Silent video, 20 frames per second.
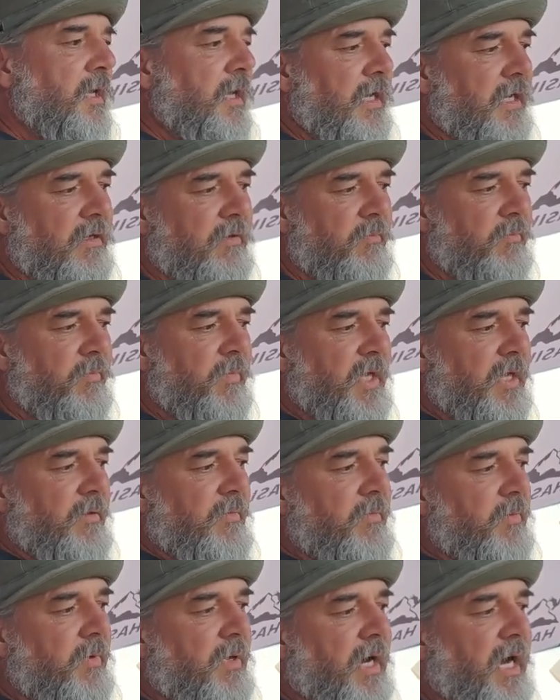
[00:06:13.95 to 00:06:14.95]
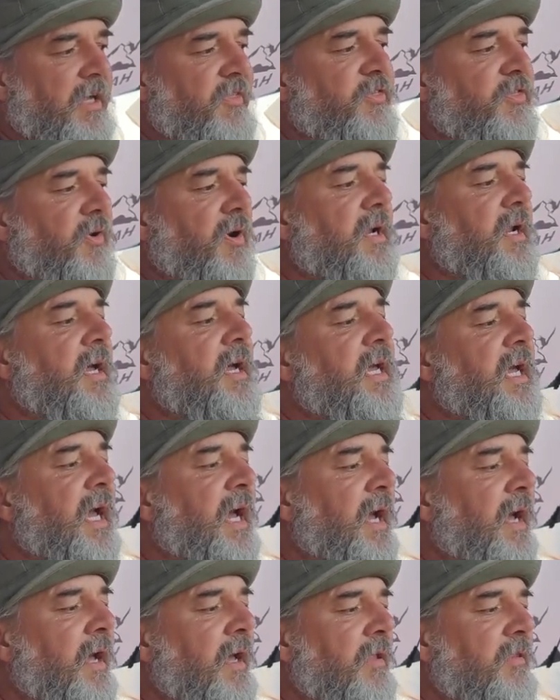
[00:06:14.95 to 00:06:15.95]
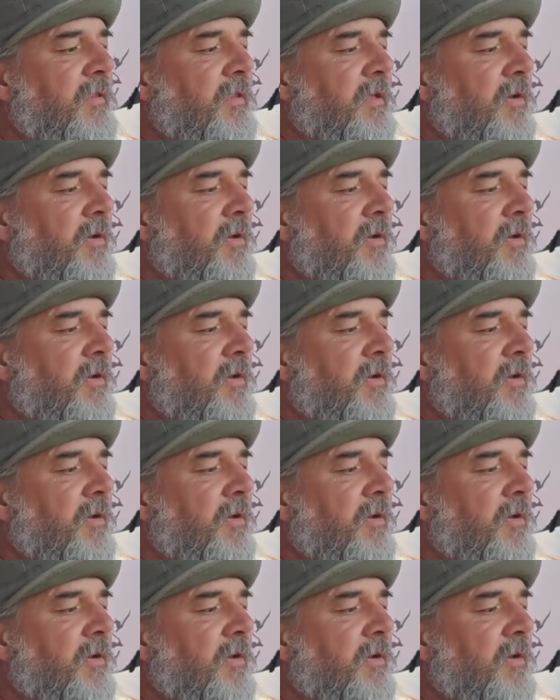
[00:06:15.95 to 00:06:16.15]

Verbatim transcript: It, it. I thought I had